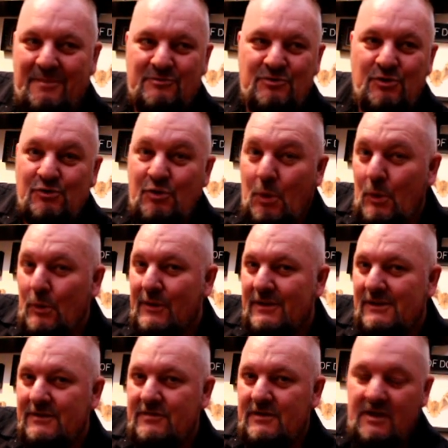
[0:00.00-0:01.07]

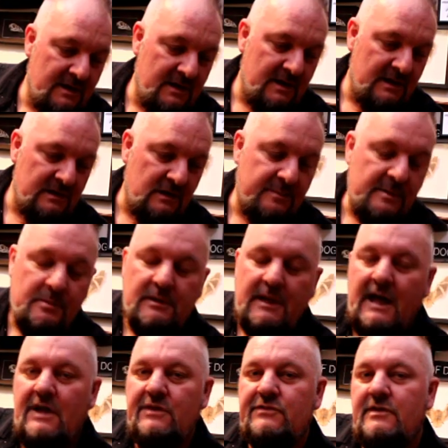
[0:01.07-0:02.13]
tutorial, if you like. A lot of people
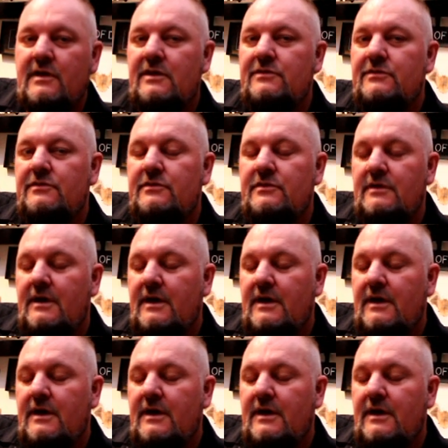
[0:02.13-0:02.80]
ask us,